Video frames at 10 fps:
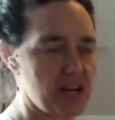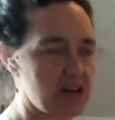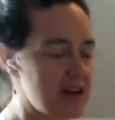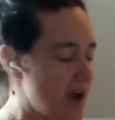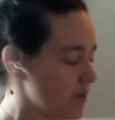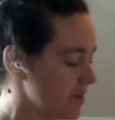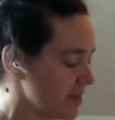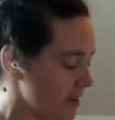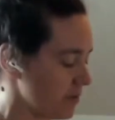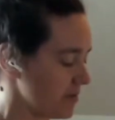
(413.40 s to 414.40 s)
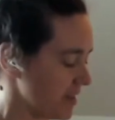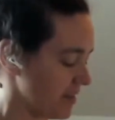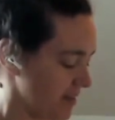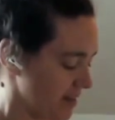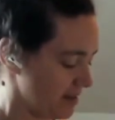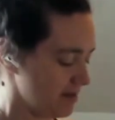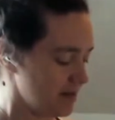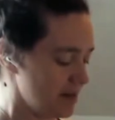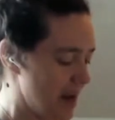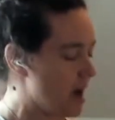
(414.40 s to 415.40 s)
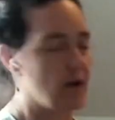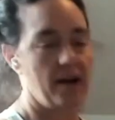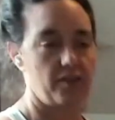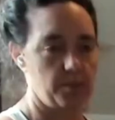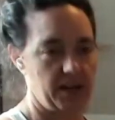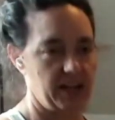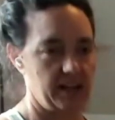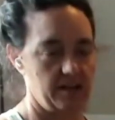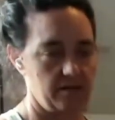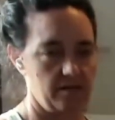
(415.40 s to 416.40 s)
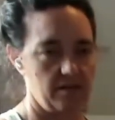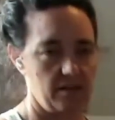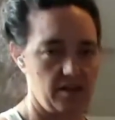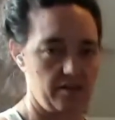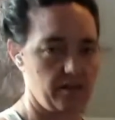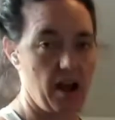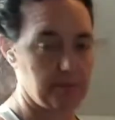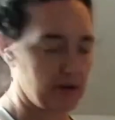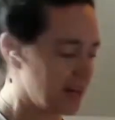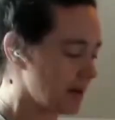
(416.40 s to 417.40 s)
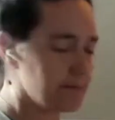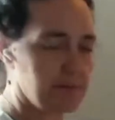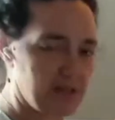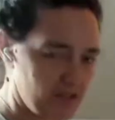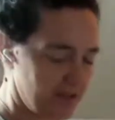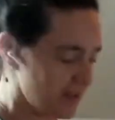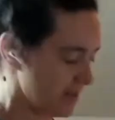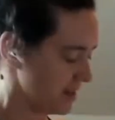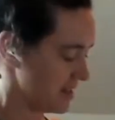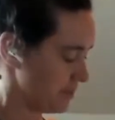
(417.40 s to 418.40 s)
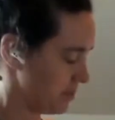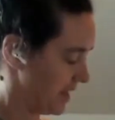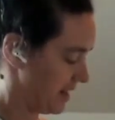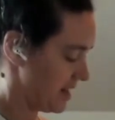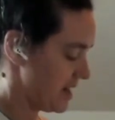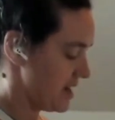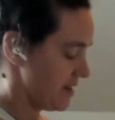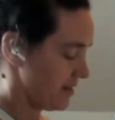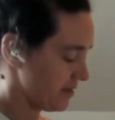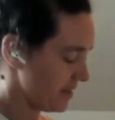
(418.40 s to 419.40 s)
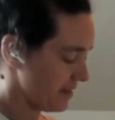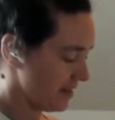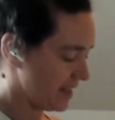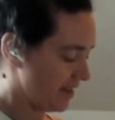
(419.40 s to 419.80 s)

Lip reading: shared hours. So this isn't how everybody is operating, but just as a template. So this is